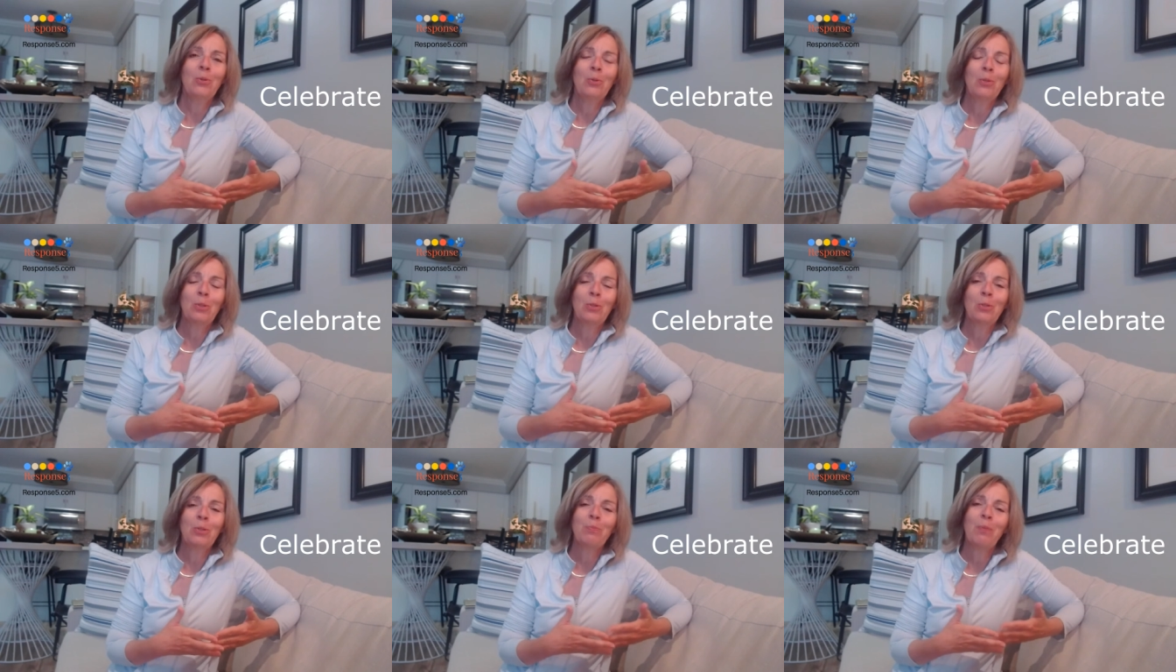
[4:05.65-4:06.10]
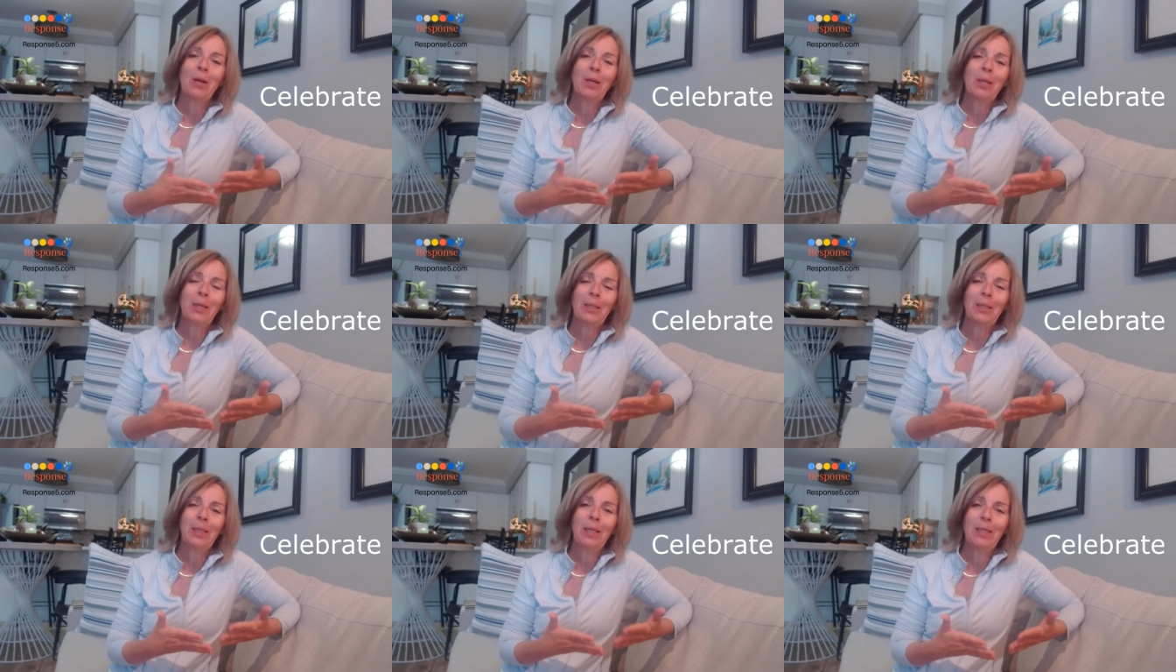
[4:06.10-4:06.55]
know that there's
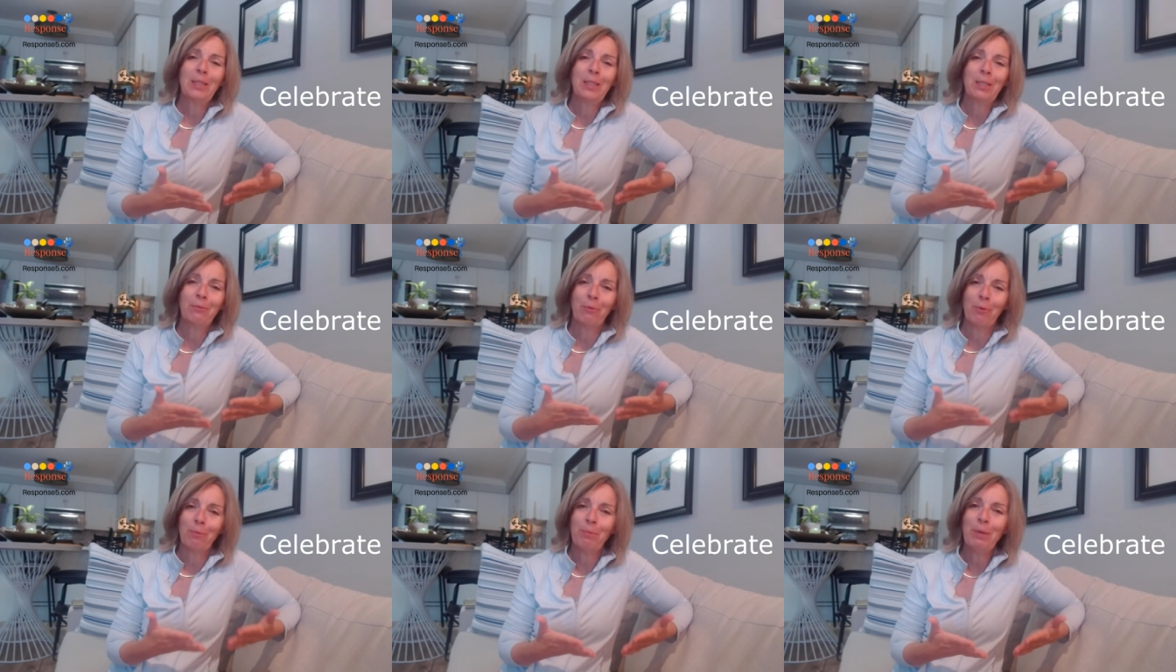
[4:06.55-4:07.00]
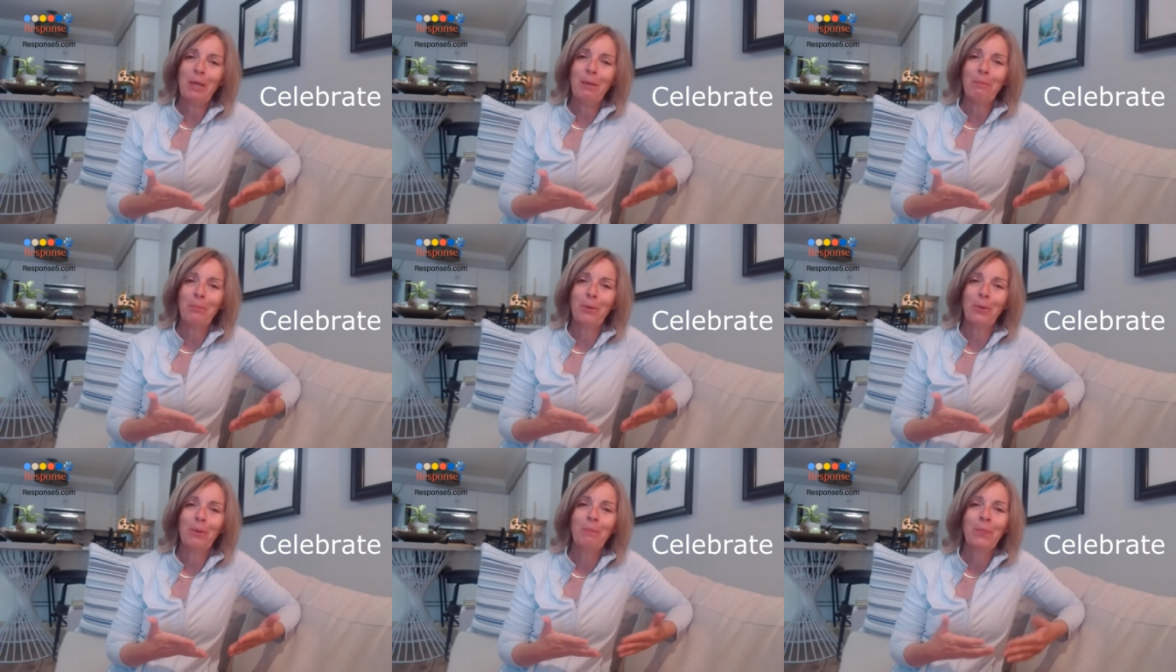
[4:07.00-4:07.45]
bucket lists for
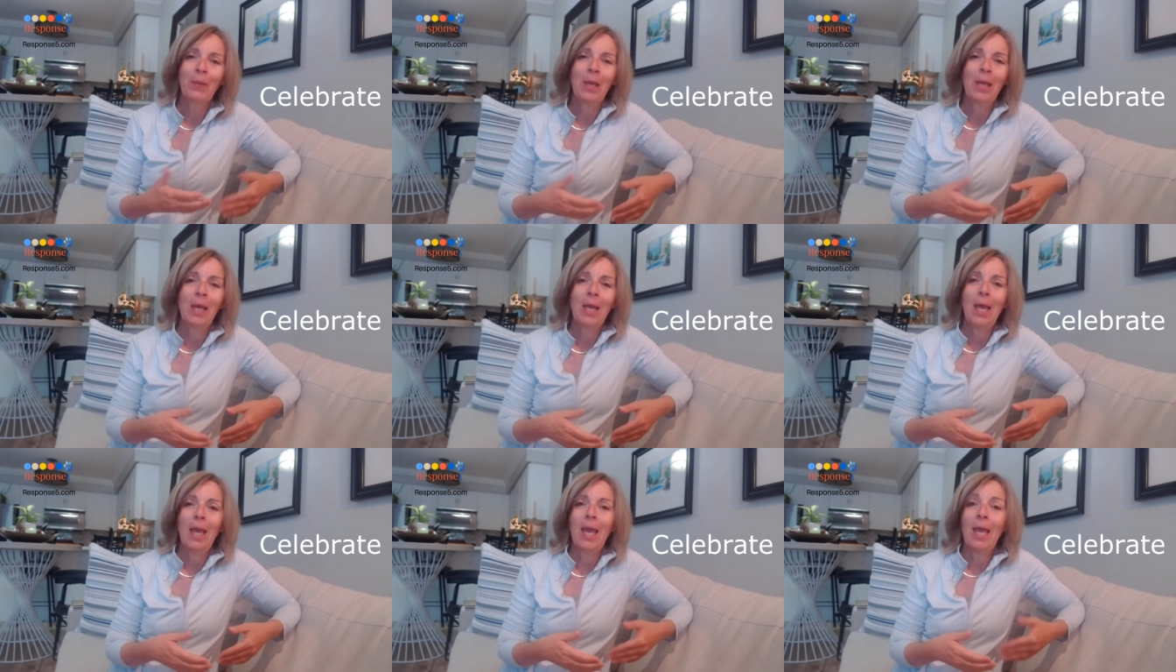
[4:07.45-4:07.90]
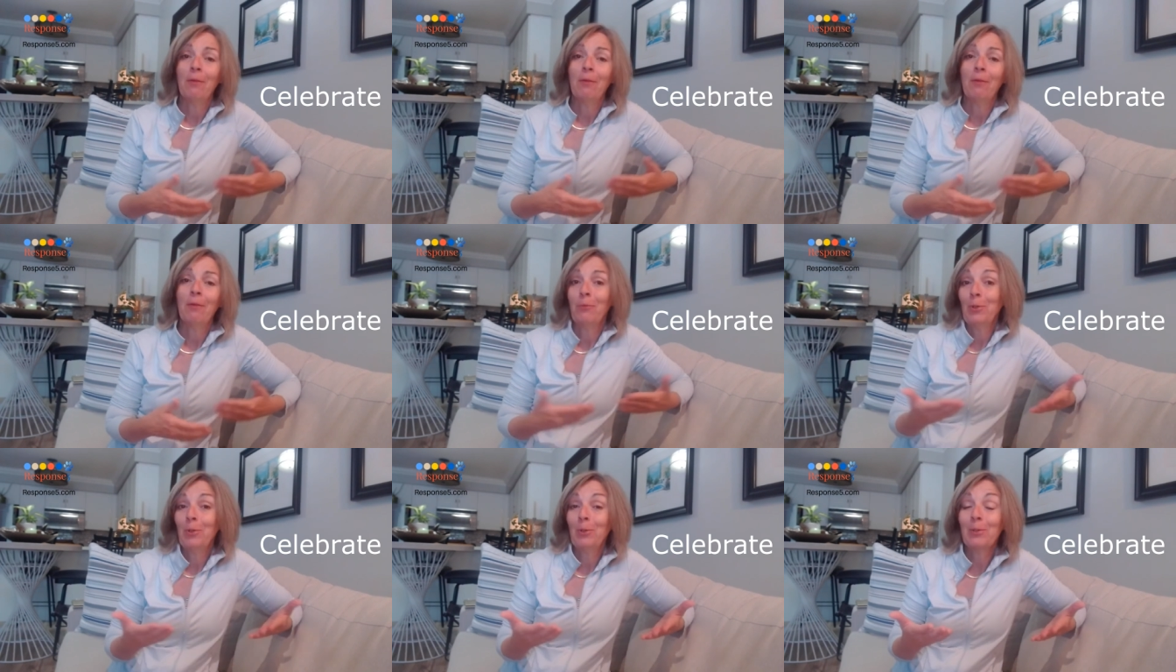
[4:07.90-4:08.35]
people
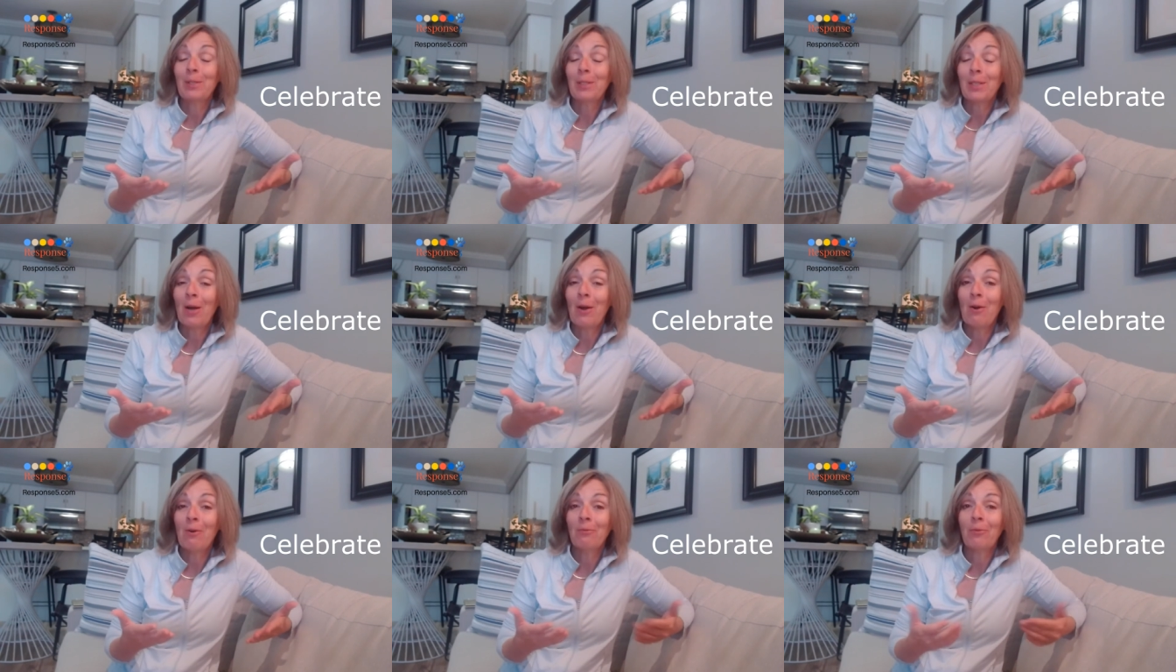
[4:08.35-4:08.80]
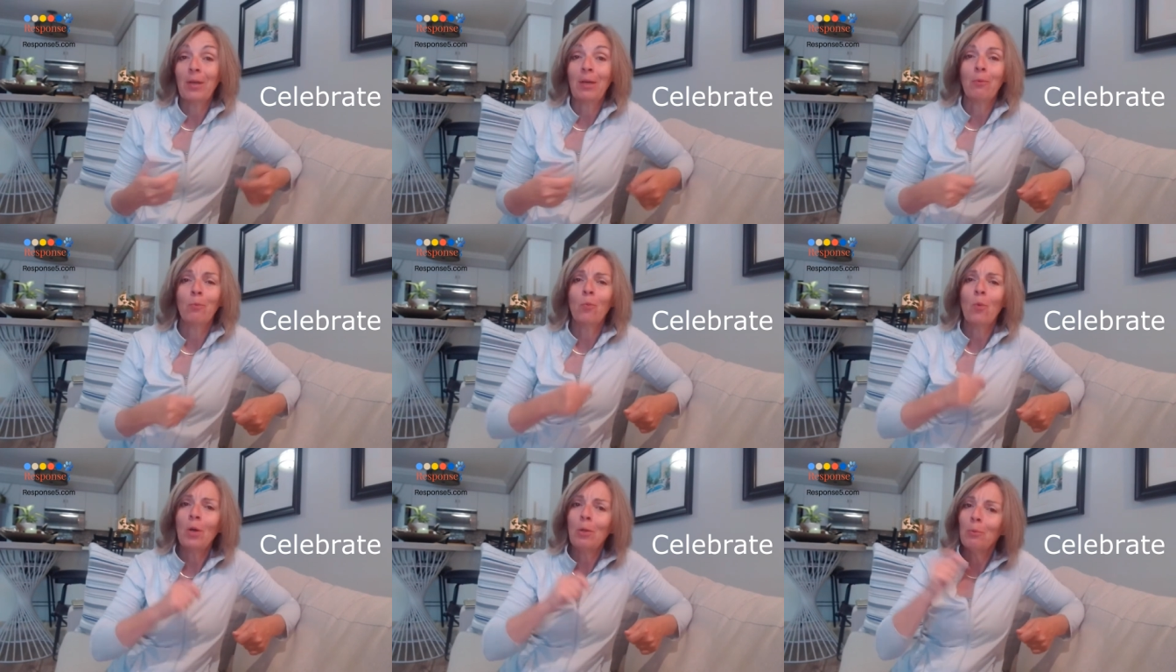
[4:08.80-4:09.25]
and for yourself,
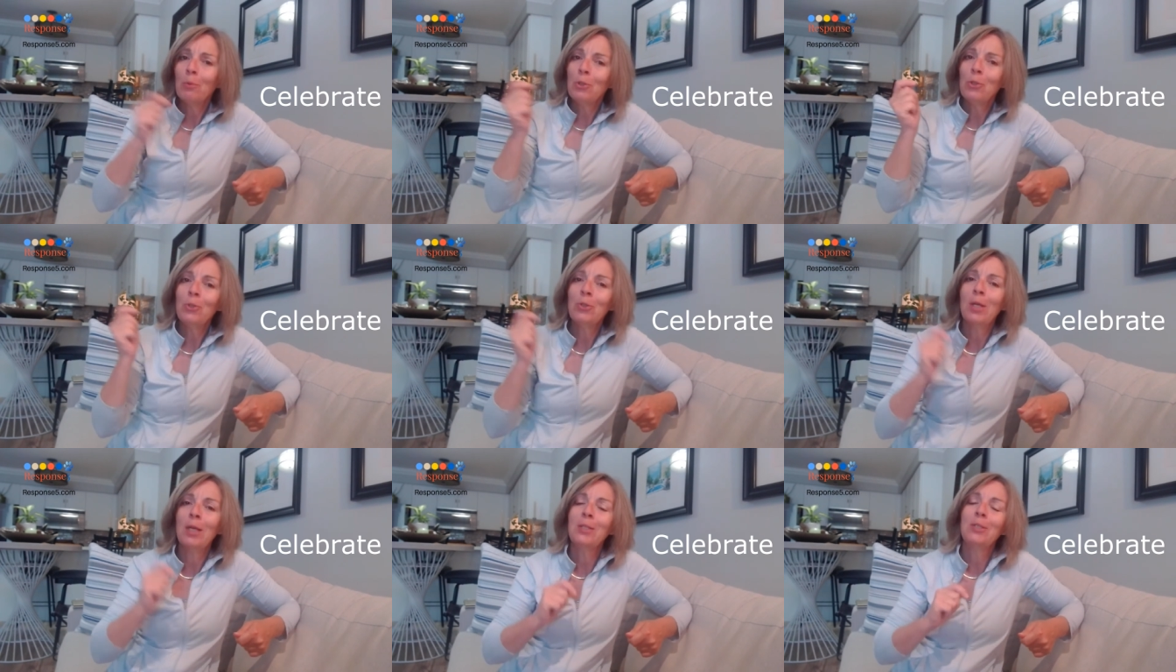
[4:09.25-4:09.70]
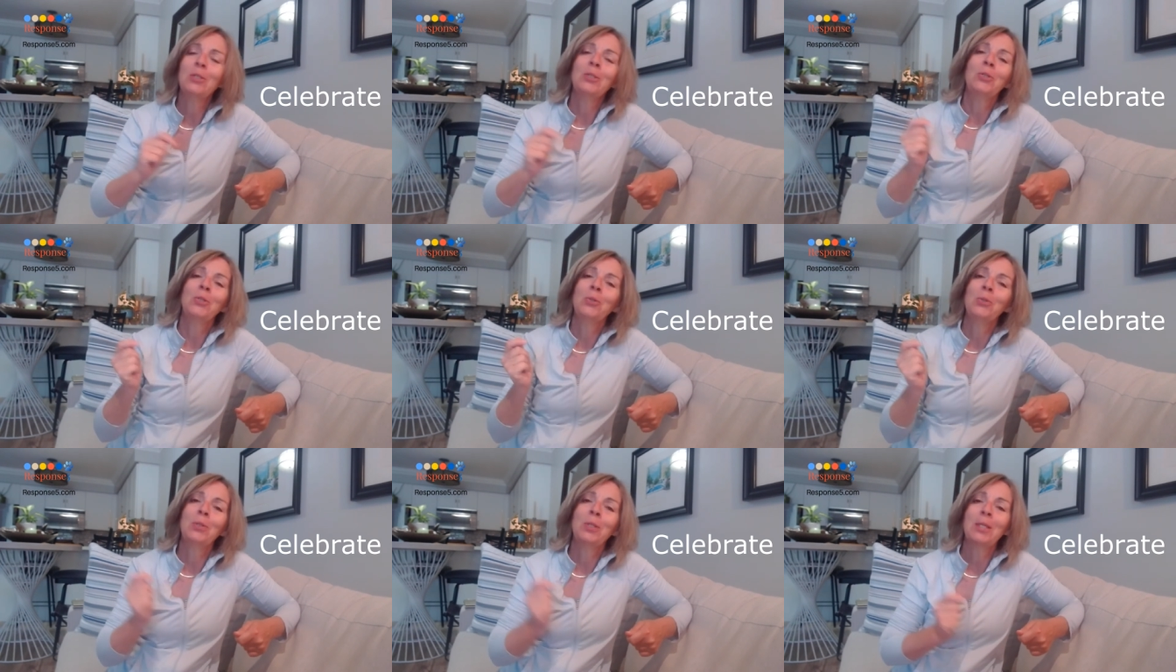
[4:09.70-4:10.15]
and what would you like to
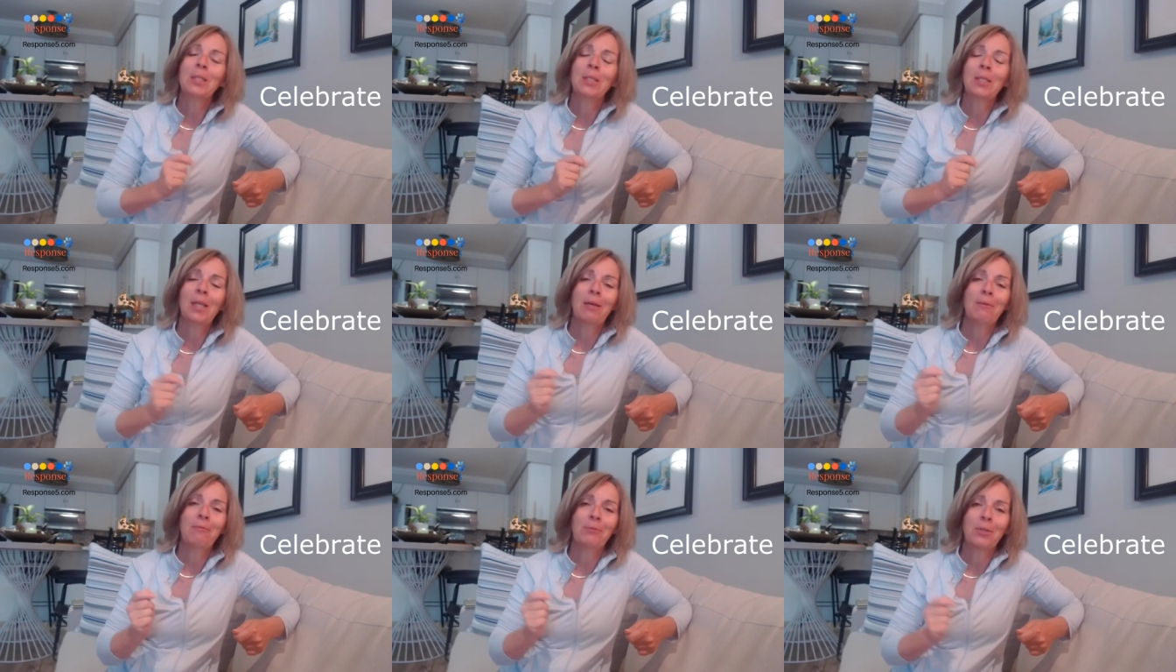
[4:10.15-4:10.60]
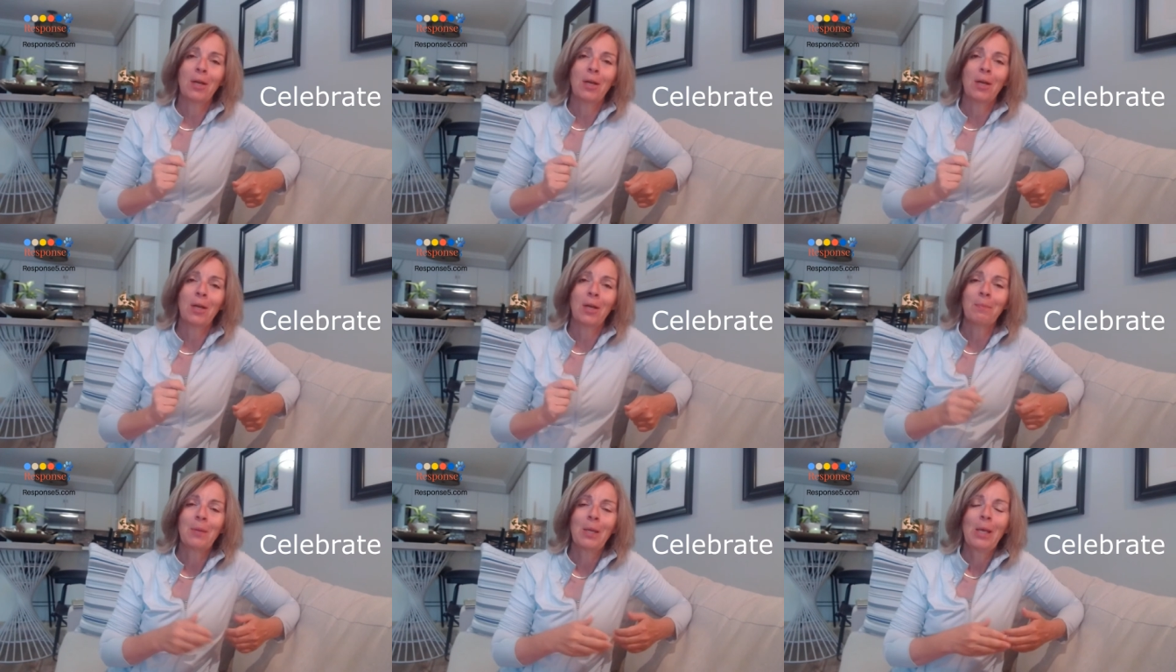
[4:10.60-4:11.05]
do in this
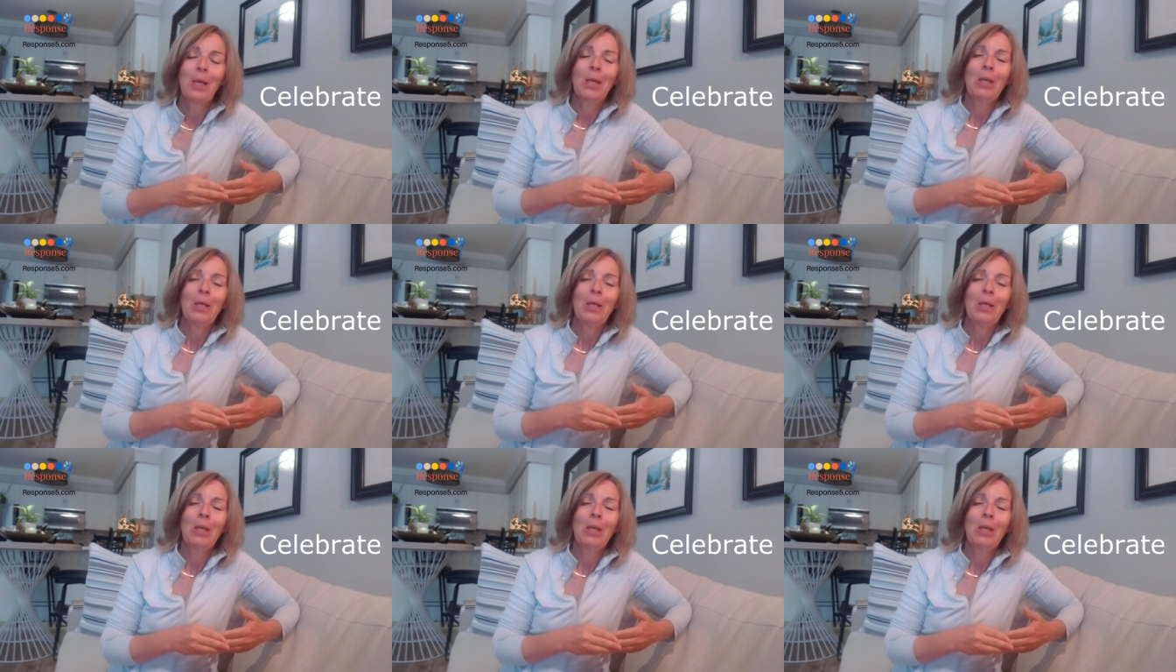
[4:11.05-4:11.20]
lifetime.